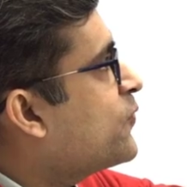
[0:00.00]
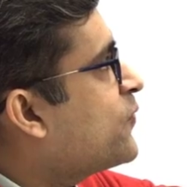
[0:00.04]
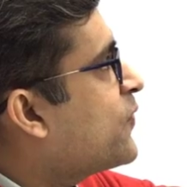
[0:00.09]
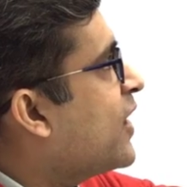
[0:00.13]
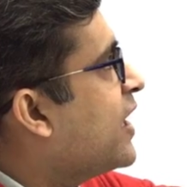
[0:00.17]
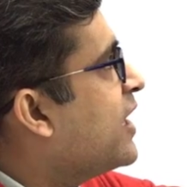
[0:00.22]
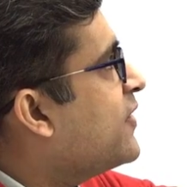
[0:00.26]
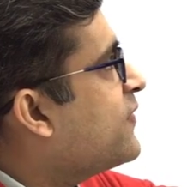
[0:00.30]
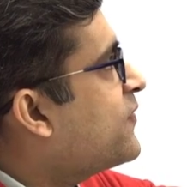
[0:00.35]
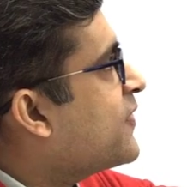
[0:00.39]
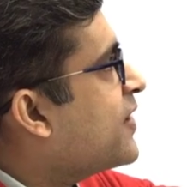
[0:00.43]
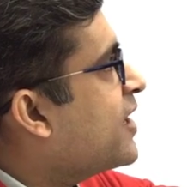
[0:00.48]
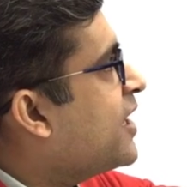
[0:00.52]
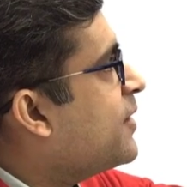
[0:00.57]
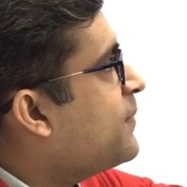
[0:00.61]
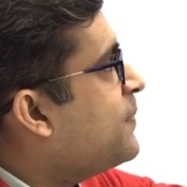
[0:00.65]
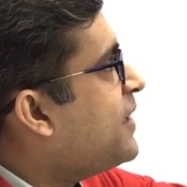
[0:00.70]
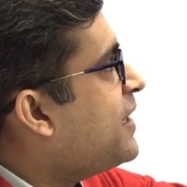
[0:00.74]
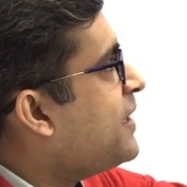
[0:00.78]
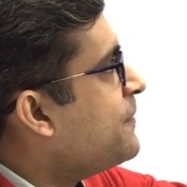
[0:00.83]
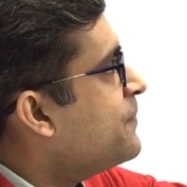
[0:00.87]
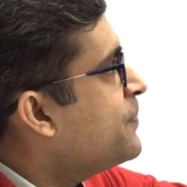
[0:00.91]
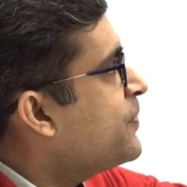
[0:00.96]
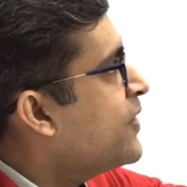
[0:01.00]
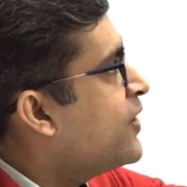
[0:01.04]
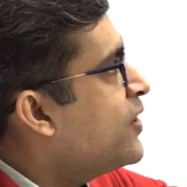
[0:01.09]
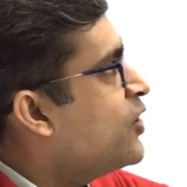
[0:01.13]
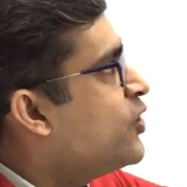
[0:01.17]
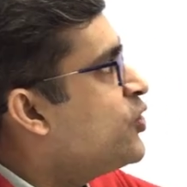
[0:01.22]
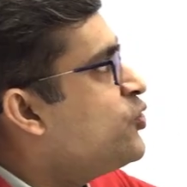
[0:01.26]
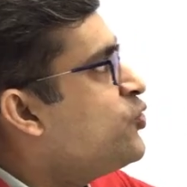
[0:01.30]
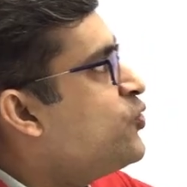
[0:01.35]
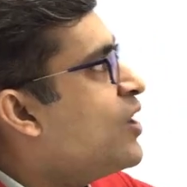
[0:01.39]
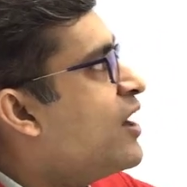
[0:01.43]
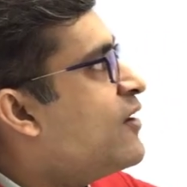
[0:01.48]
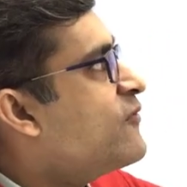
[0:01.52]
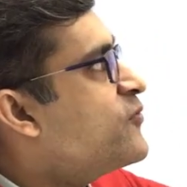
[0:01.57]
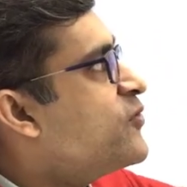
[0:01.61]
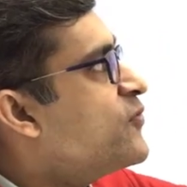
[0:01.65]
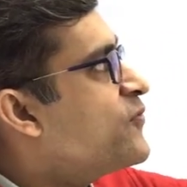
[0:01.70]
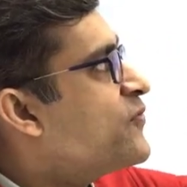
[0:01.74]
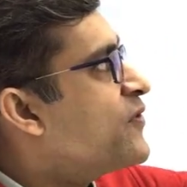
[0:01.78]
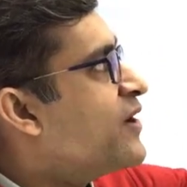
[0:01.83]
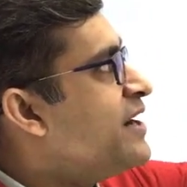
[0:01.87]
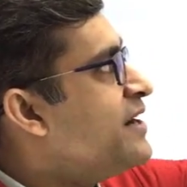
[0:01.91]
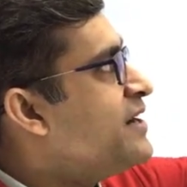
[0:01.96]
to 5ab you have
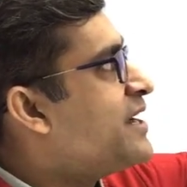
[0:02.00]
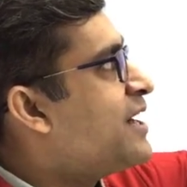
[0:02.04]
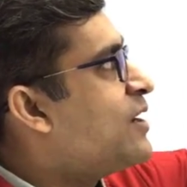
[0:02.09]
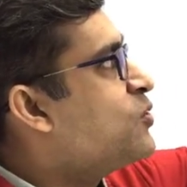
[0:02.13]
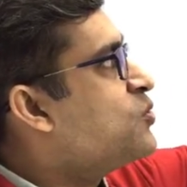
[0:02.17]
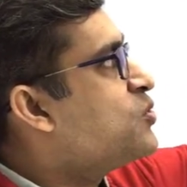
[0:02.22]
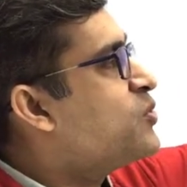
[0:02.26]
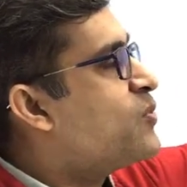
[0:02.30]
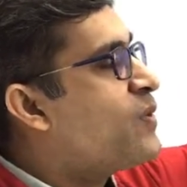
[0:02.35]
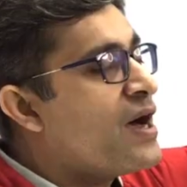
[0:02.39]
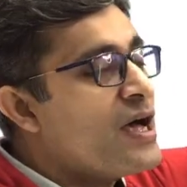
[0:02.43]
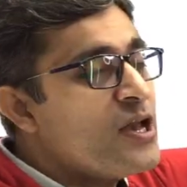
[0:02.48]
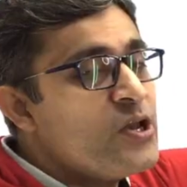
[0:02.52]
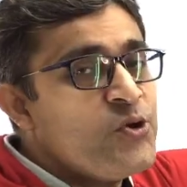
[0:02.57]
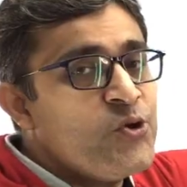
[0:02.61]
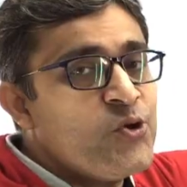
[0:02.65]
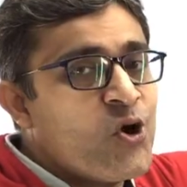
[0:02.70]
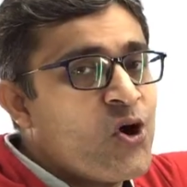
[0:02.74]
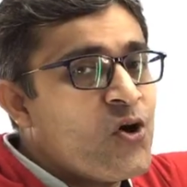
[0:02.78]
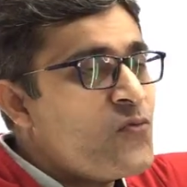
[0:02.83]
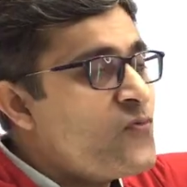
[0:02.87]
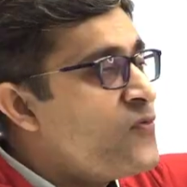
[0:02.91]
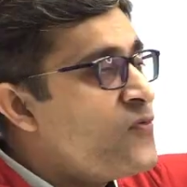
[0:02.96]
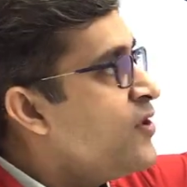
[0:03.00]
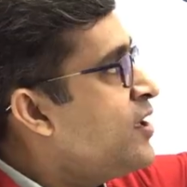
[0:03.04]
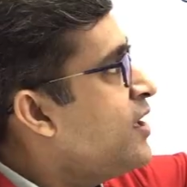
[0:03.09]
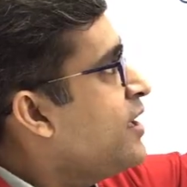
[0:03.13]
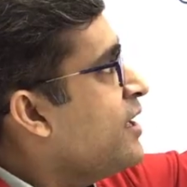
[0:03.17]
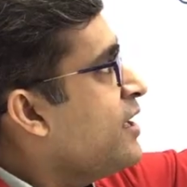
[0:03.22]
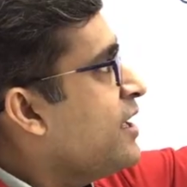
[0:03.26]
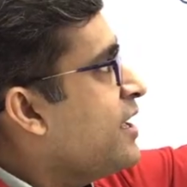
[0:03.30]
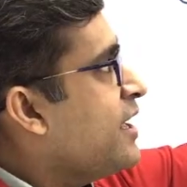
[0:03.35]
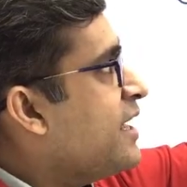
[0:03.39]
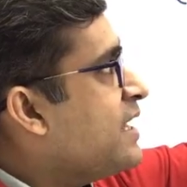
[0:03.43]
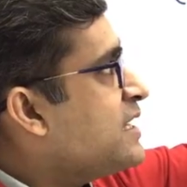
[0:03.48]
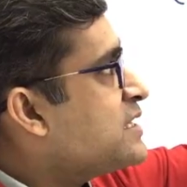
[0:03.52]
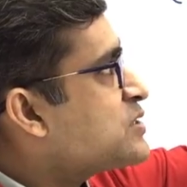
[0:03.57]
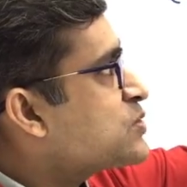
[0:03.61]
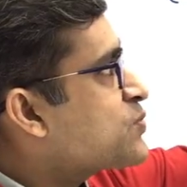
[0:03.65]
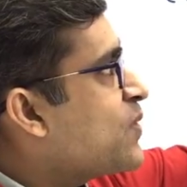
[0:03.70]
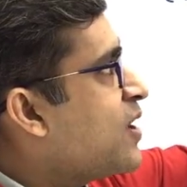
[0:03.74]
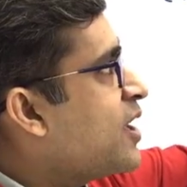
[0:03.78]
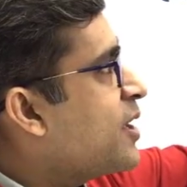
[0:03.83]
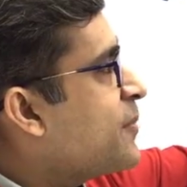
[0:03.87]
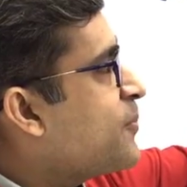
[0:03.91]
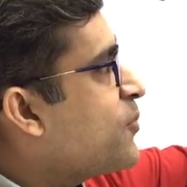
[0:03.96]
to find out the value of a
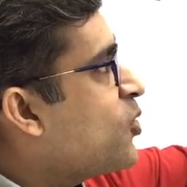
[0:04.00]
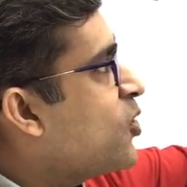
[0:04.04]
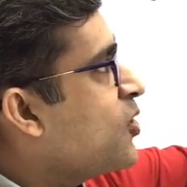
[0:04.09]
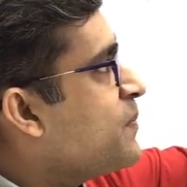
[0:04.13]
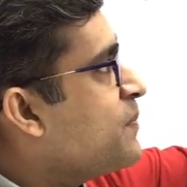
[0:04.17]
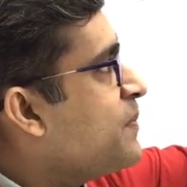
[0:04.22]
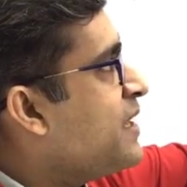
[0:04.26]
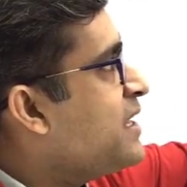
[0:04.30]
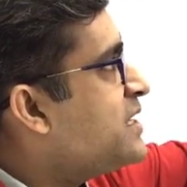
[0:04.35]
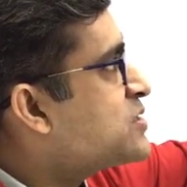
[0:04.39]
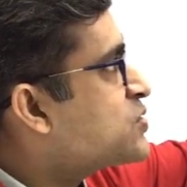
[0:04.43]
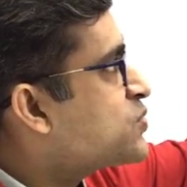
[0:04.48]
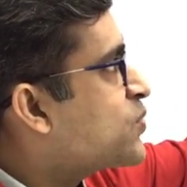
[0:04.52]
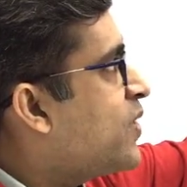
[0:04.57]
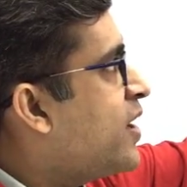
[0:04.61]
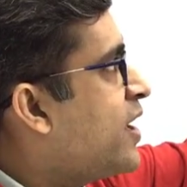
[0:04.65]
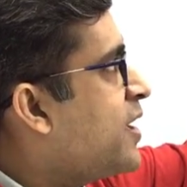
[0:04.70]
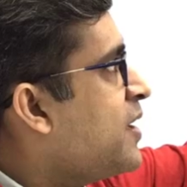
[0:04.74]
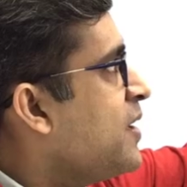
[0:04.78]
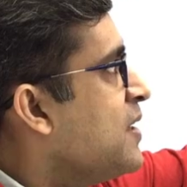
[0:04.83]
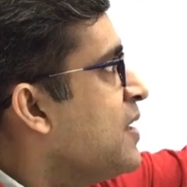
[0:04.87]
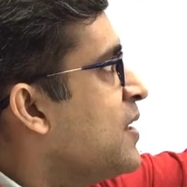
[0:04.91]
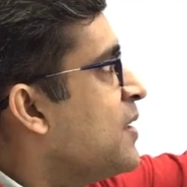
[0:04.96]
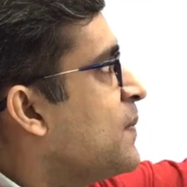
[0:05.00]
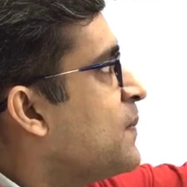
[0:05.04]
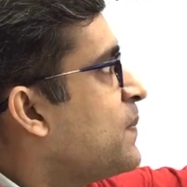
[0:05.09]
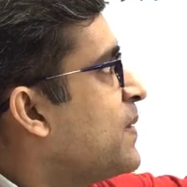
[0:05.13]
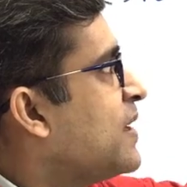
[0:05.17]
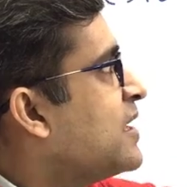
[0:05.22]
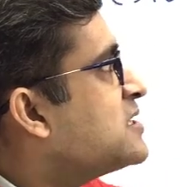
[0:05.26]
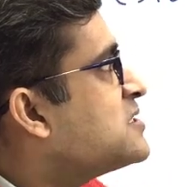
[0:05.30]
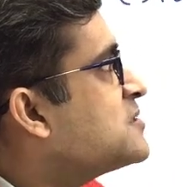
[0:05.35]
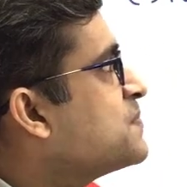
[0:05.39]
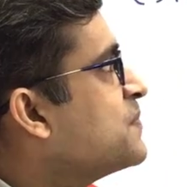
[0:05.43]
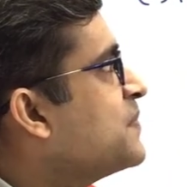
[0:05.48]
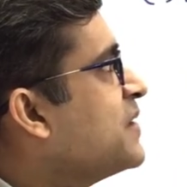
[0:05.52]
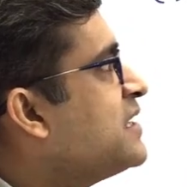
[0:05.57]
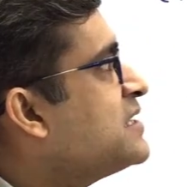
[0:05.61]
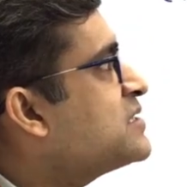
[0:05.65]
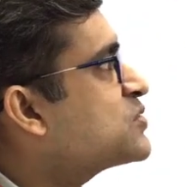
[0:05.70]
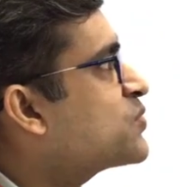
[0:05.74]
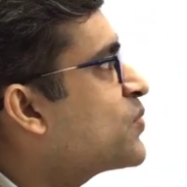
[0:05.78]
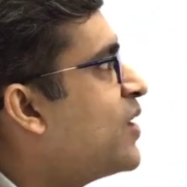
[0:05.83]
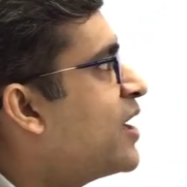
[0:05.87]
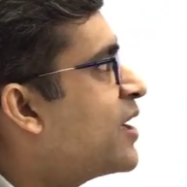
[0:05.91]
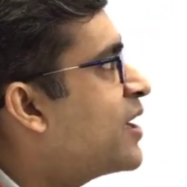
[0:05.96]
square upon b square plus b
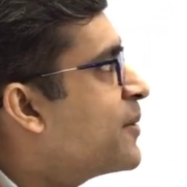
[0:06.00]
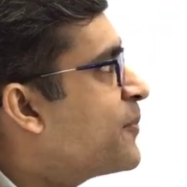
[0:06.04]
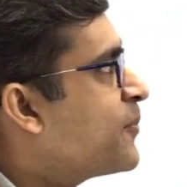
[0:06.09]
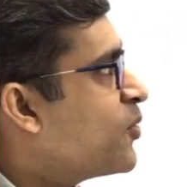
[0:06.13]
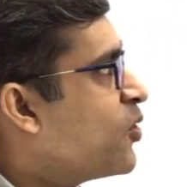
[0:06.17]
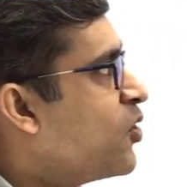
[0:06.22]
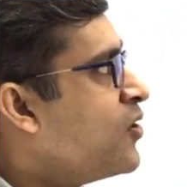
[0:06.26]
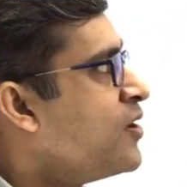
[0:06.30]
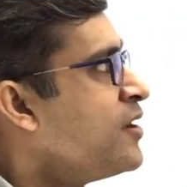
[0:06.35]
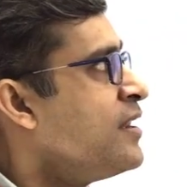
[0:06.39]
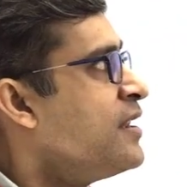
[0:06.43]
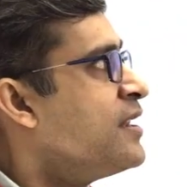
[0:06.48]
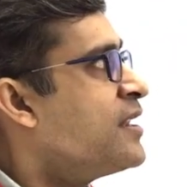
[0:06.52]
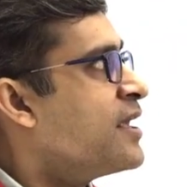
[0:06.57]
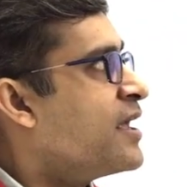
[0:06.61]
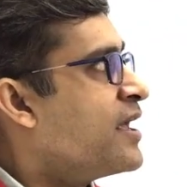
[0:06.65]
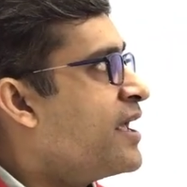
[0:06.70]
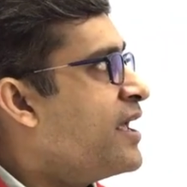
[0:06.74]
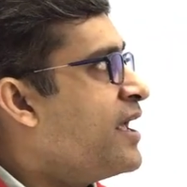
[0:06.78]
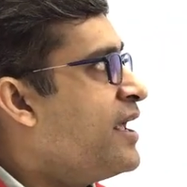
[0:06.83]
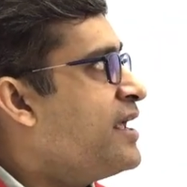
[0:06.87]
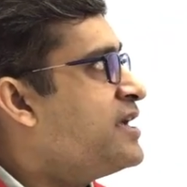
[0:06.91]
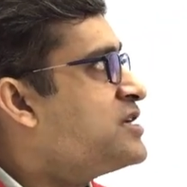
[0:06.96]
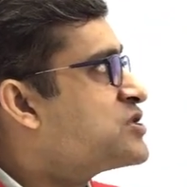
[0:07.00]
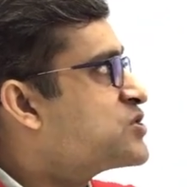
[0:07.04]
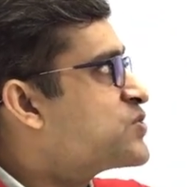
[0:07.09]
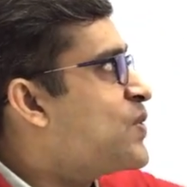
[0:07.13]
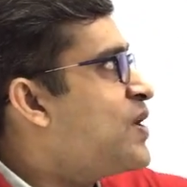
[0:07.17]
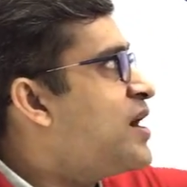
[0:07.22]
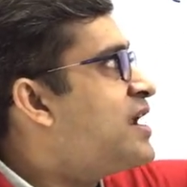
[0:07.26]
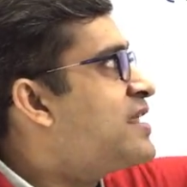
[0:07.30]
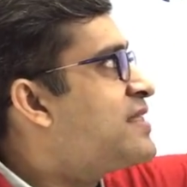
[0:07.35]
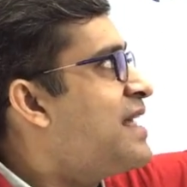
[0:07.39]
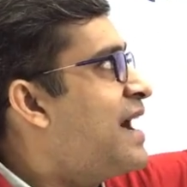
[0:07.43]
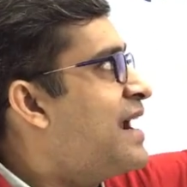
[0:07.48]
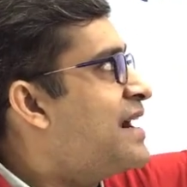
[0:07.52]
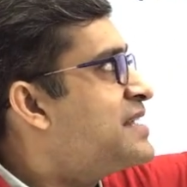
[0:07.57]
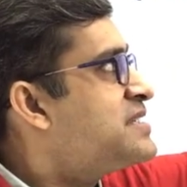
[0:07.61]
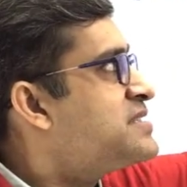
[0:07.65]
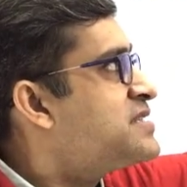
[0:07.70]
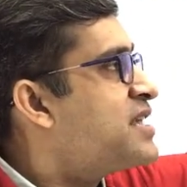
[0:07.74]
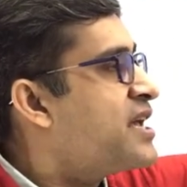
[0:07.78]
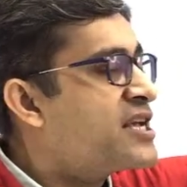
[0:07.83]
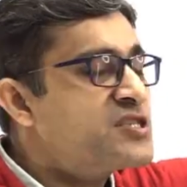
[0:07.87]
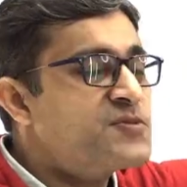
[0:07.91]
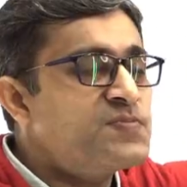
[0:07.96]
square upon a square that
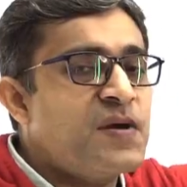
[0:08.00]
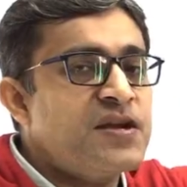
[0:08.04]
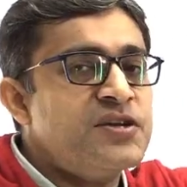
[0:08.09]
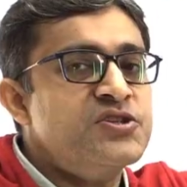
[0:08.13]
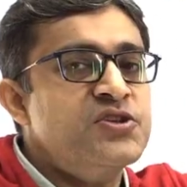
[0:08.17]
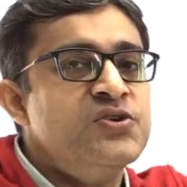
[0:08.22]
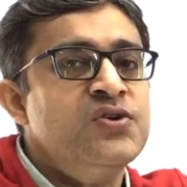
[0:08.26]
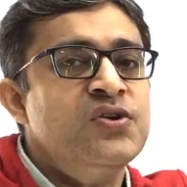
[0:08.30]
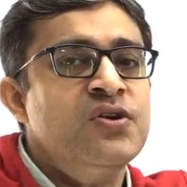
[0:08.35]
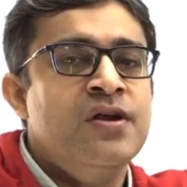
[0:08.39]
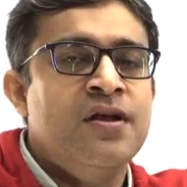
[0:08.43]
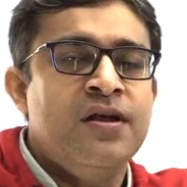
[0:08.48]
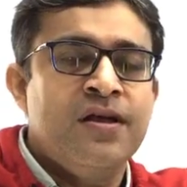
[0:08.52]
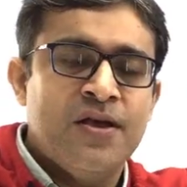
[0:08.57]
is the expression